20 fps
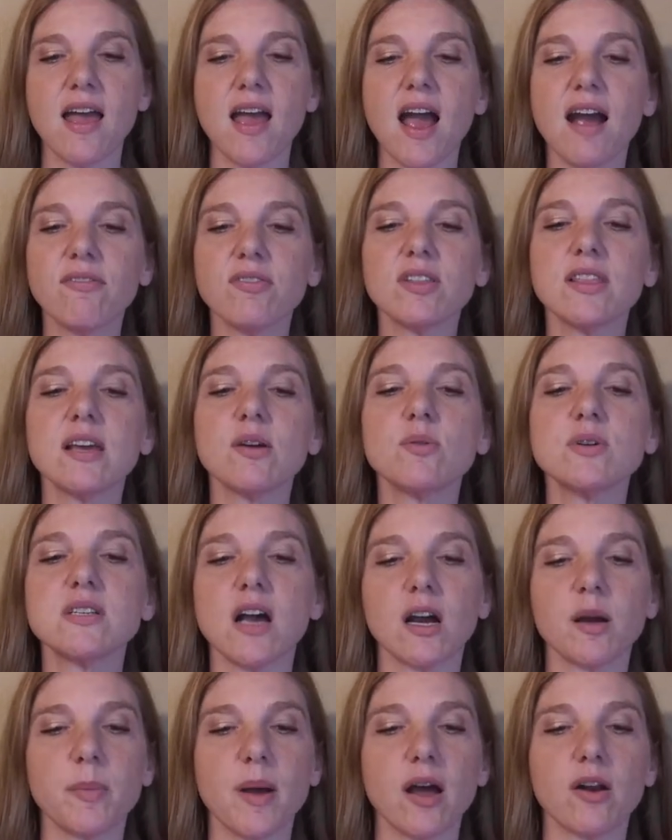Everything we
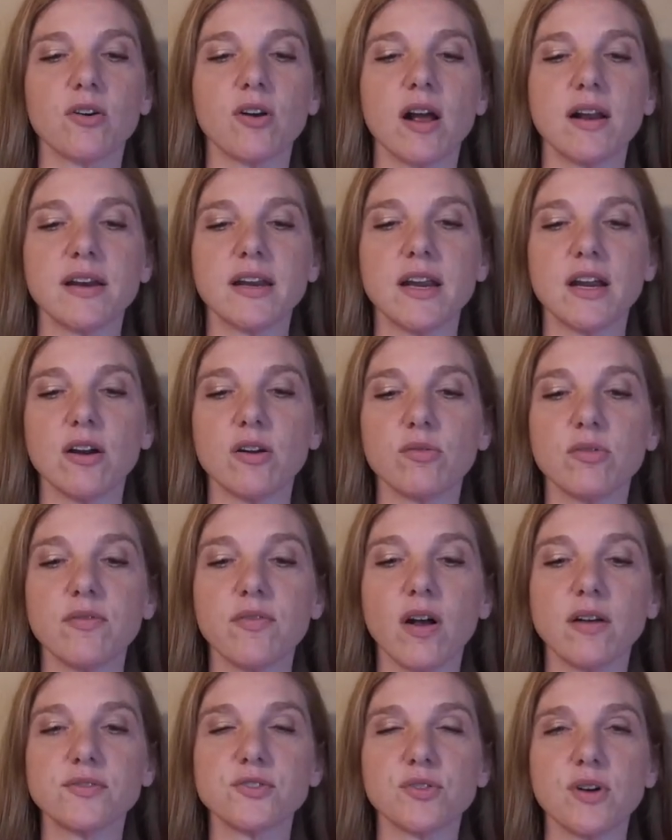talk about around here
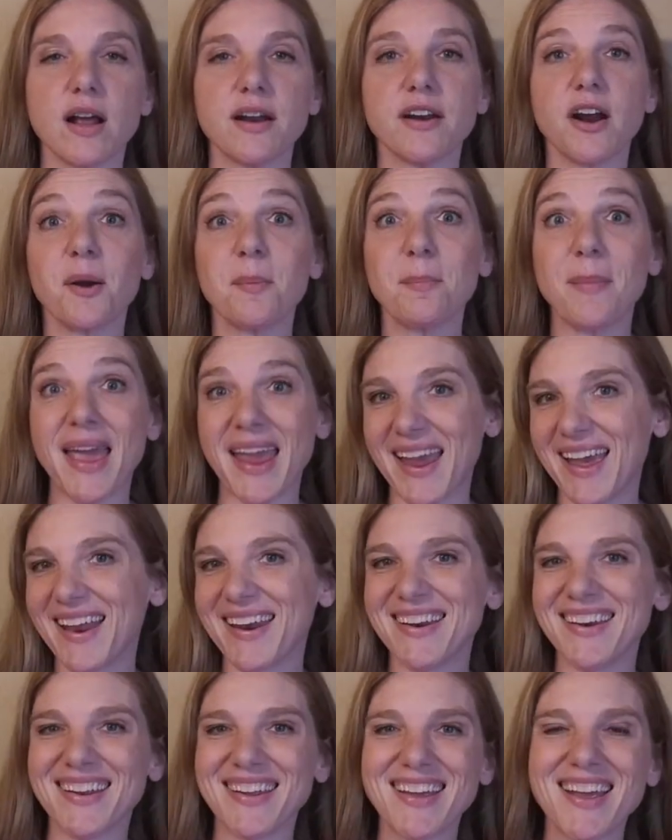revolves around our
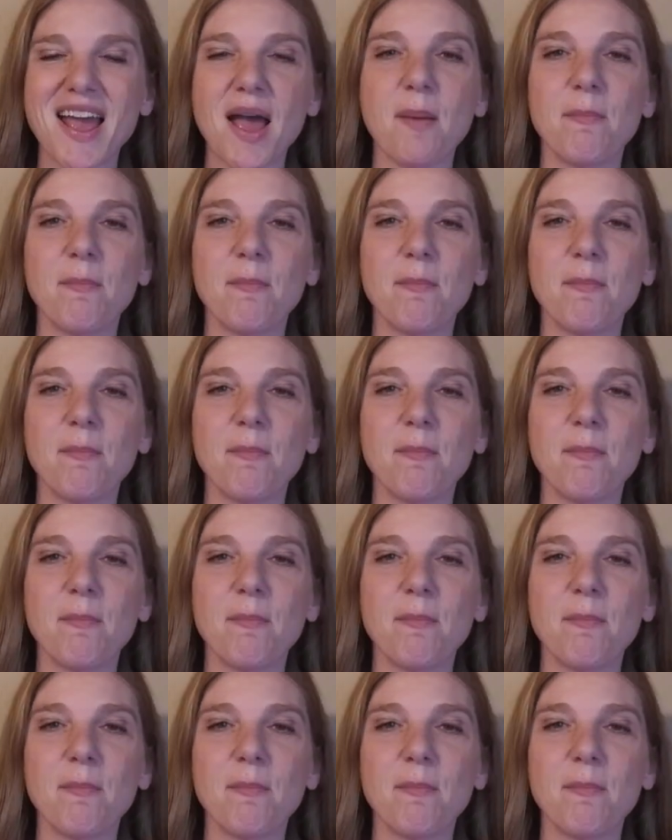man,